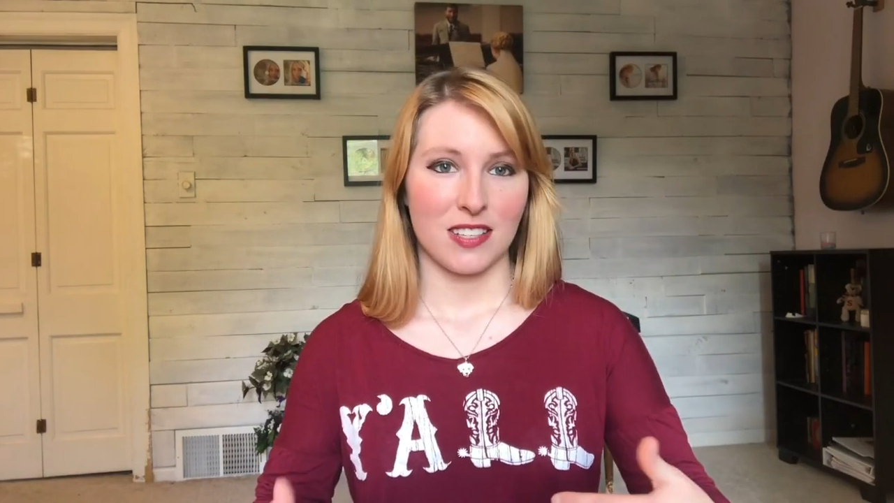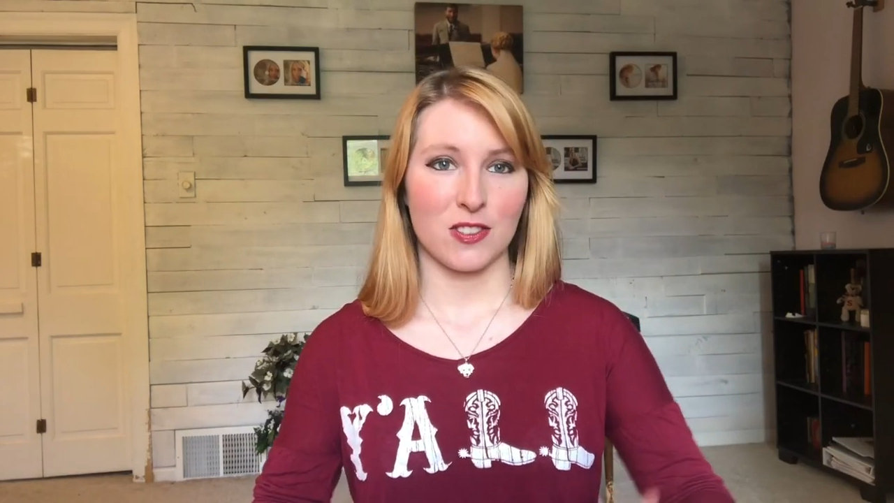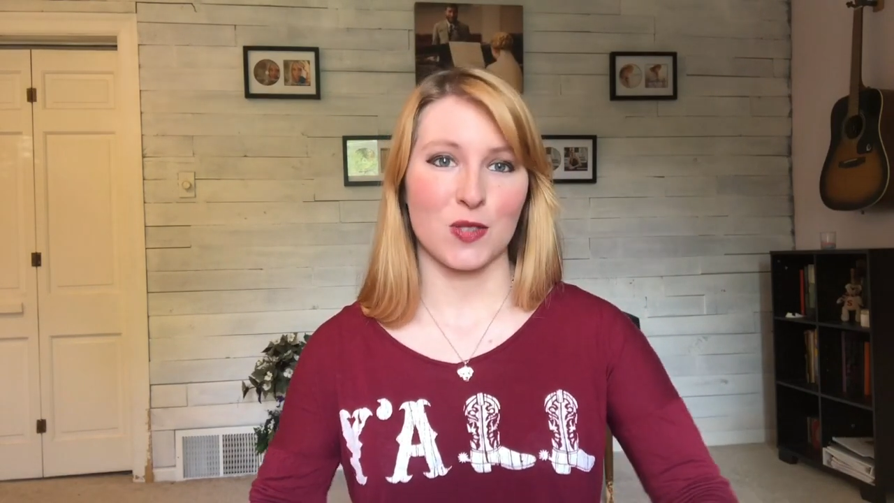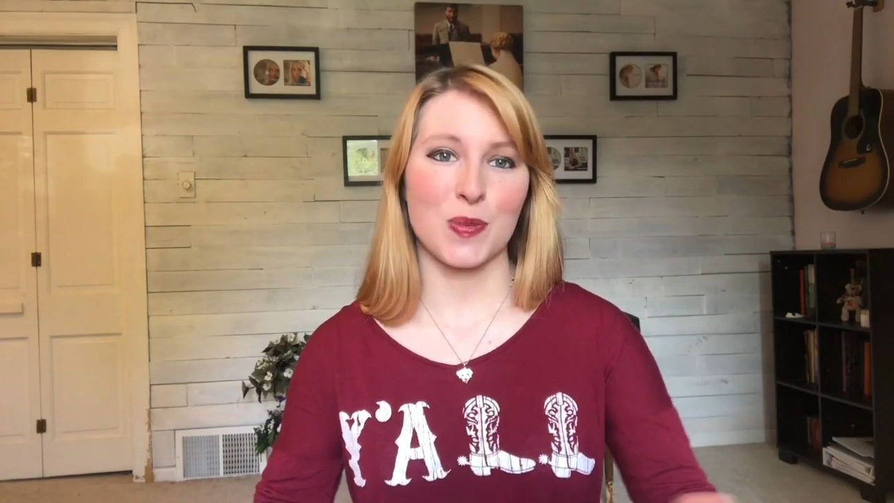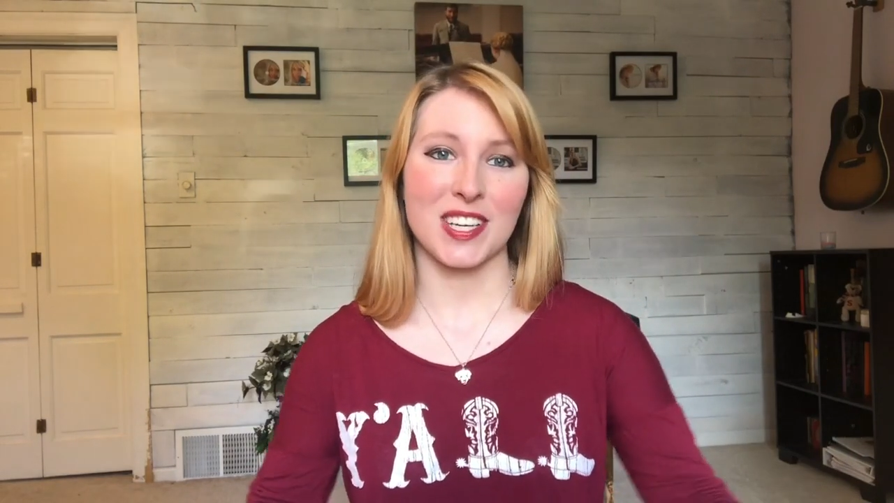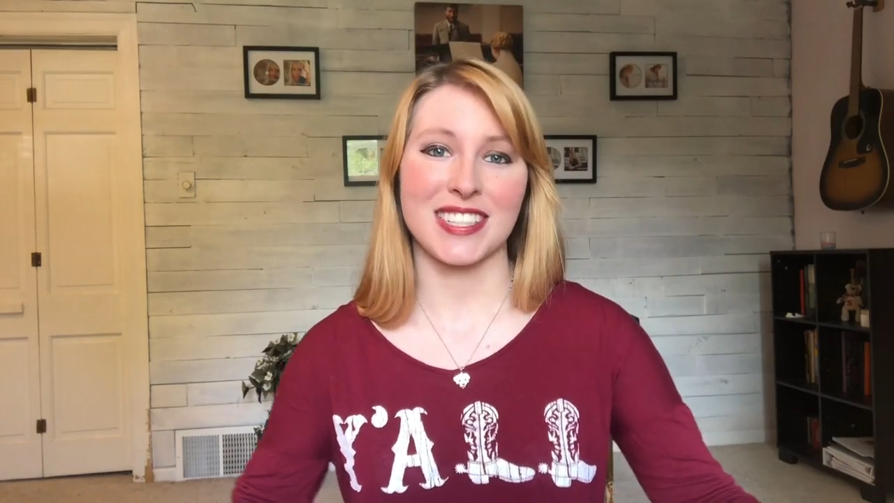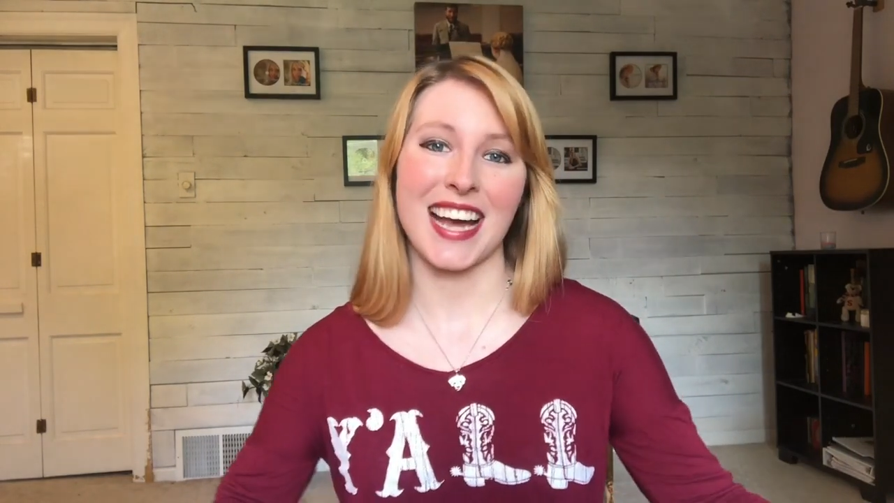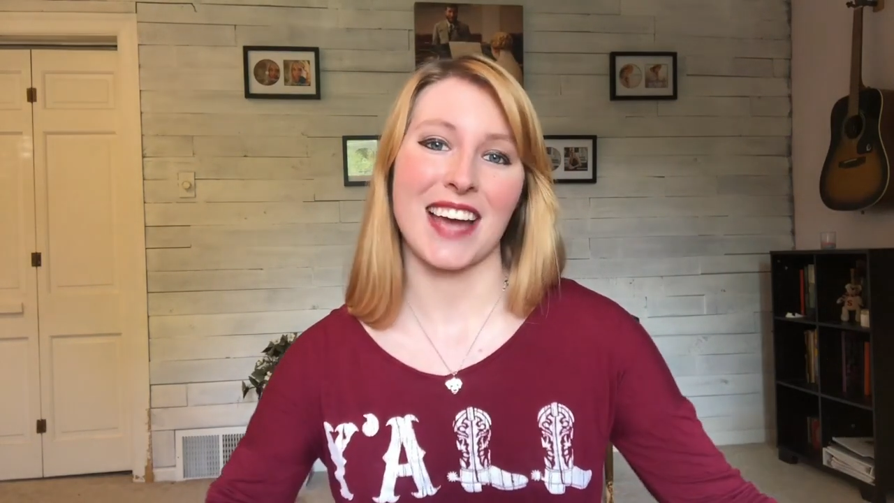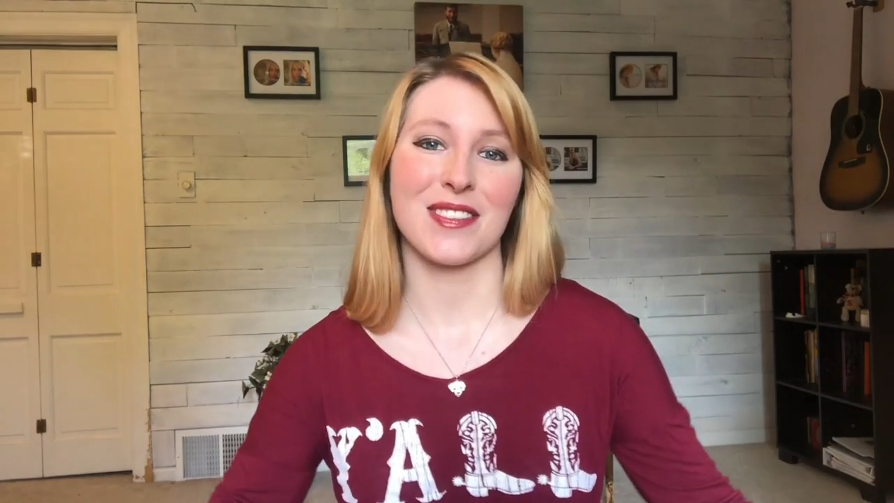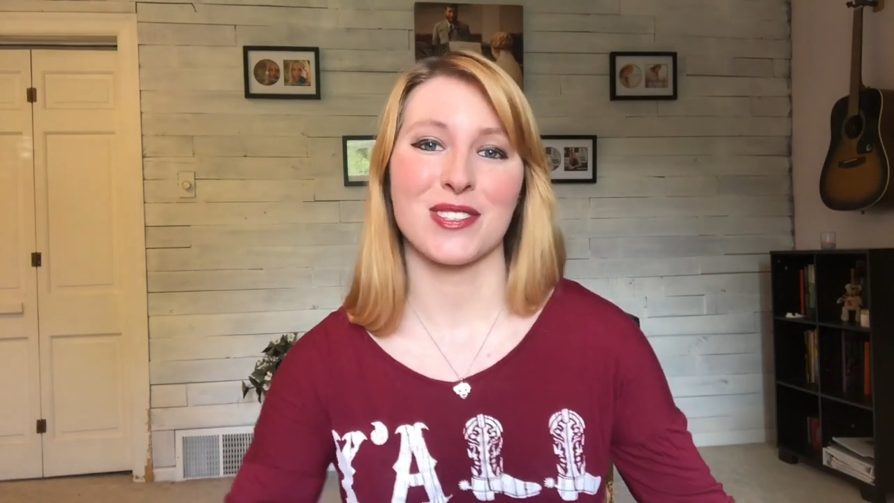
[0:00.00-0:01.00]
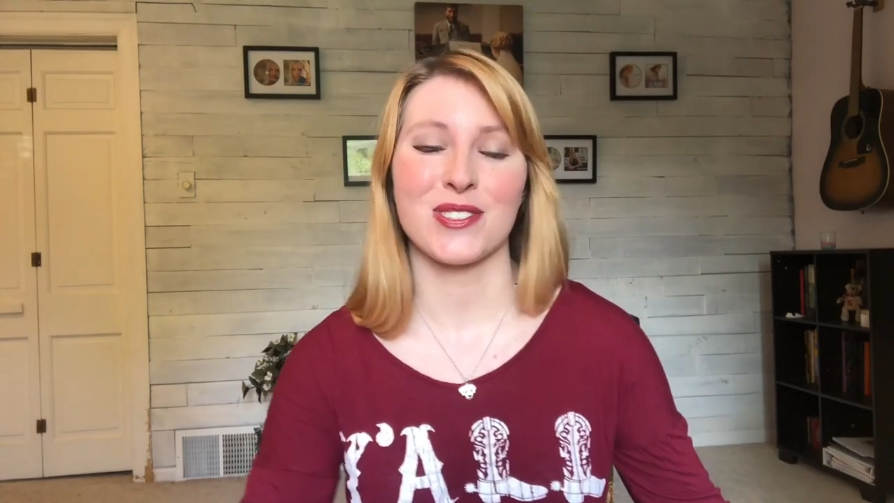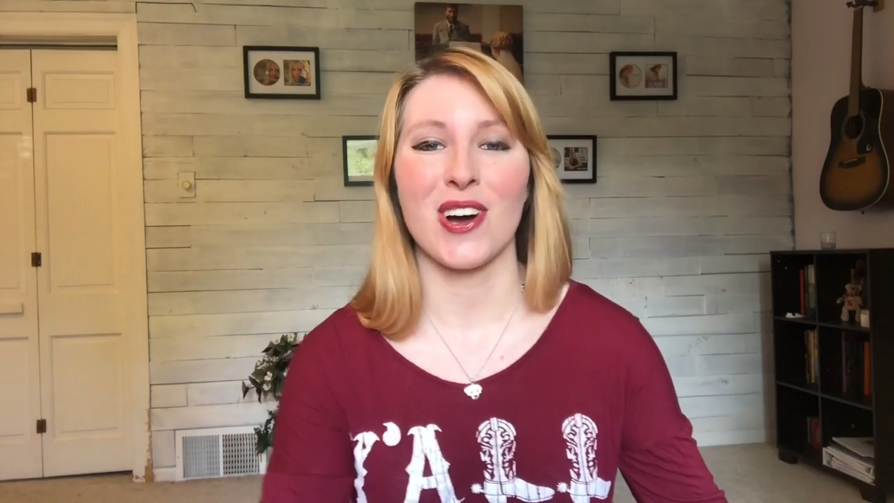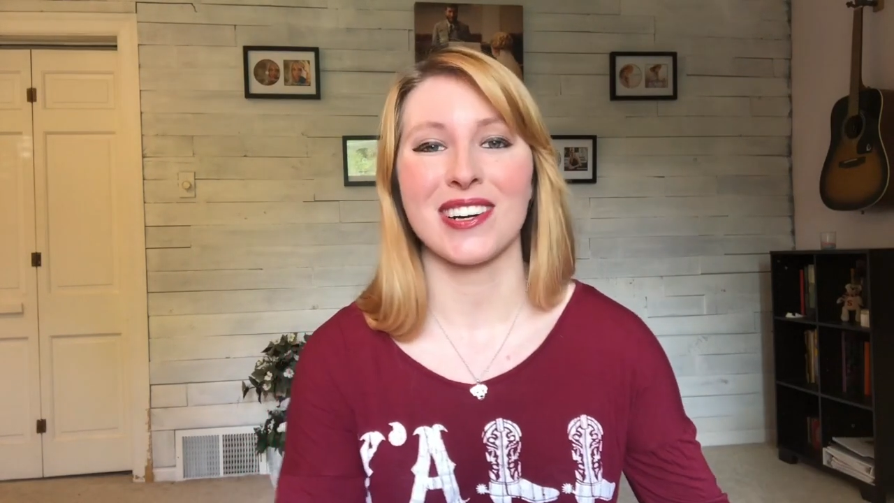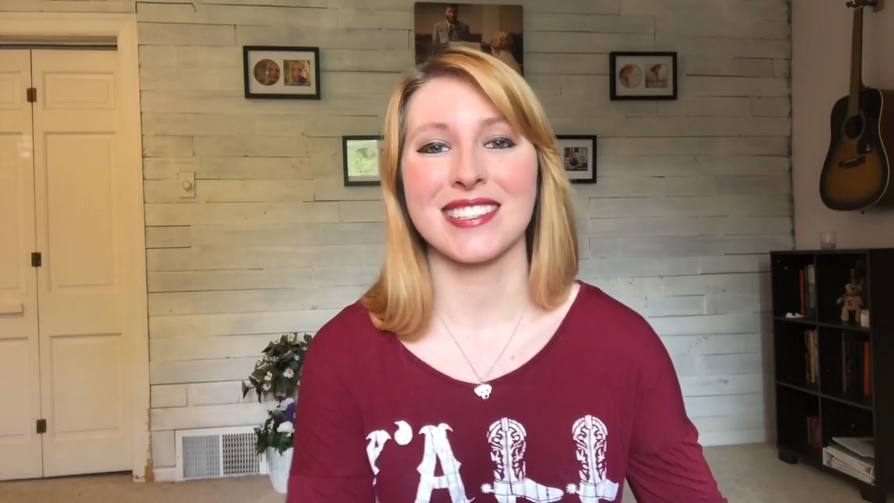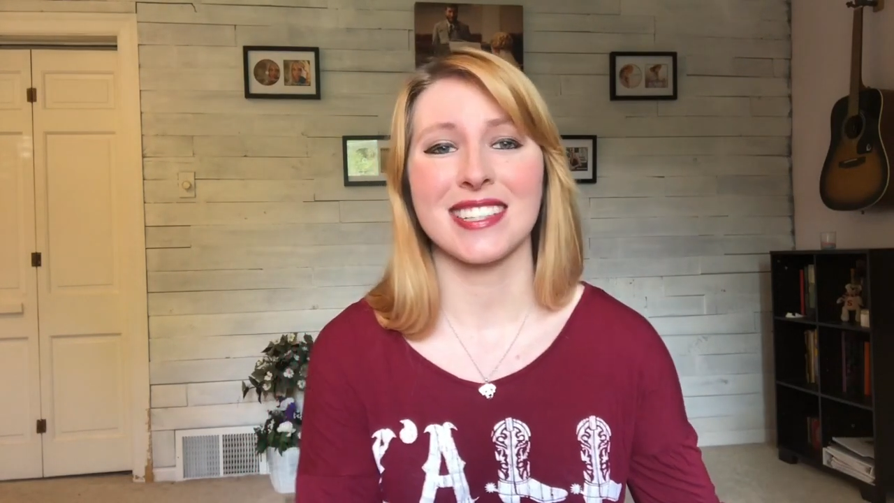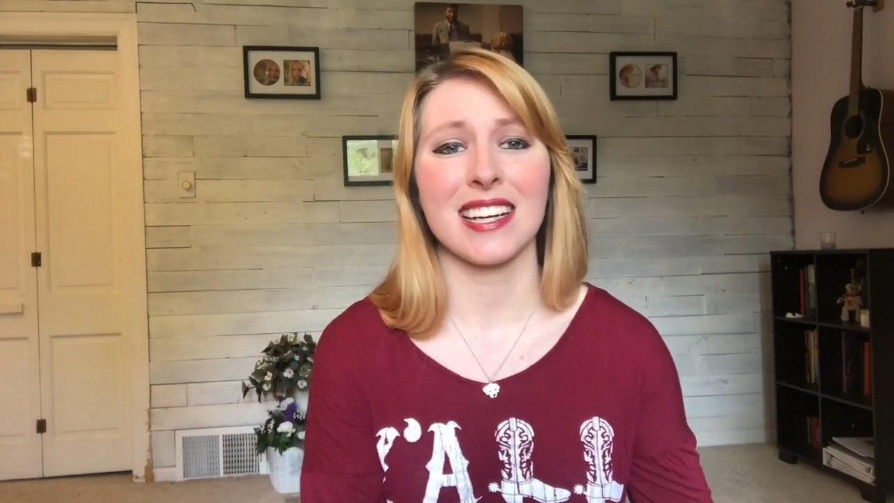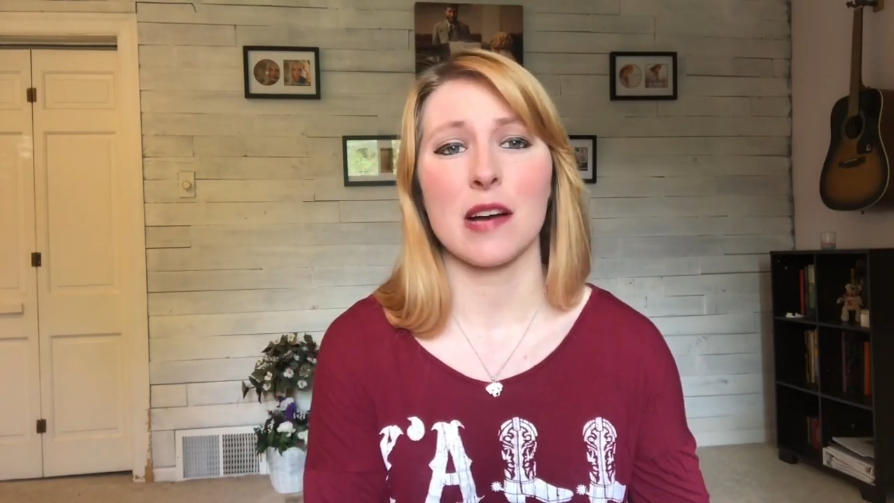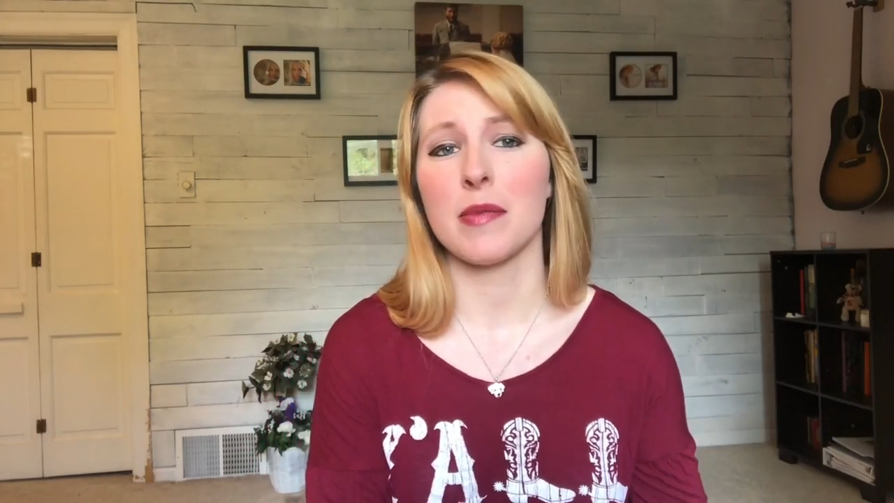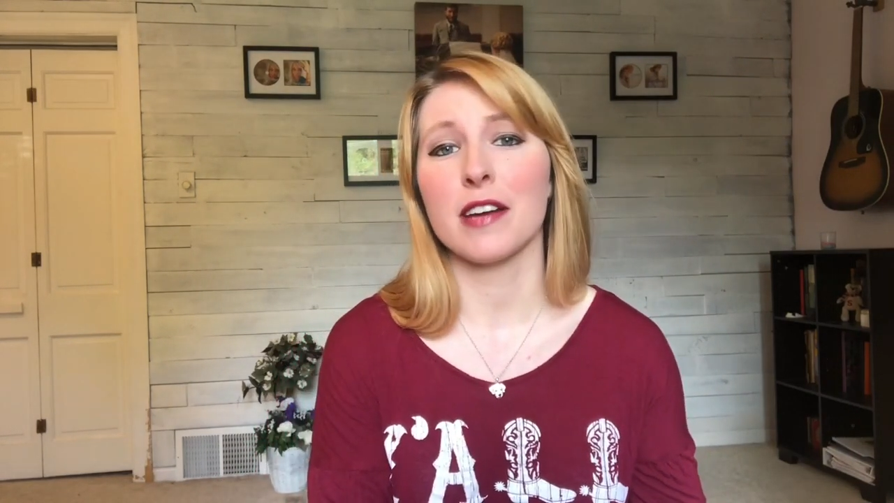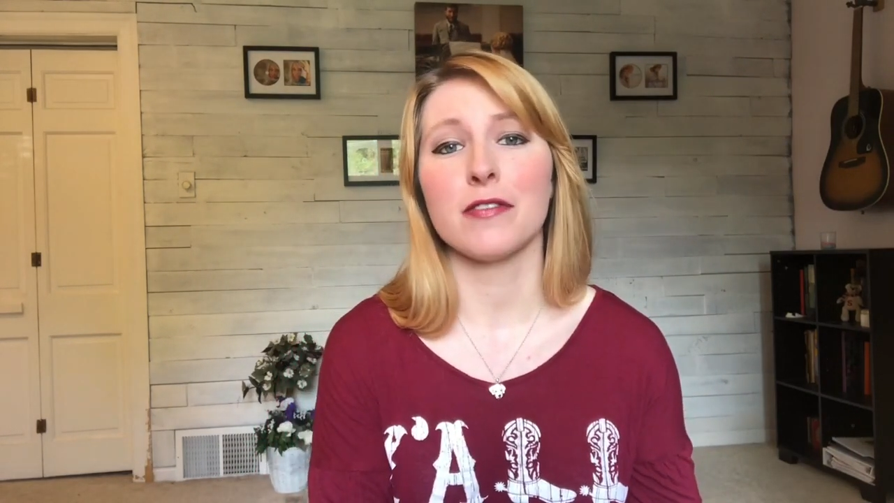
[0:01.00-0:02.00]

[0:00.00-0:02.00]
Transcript: Just because I had this song sitting on my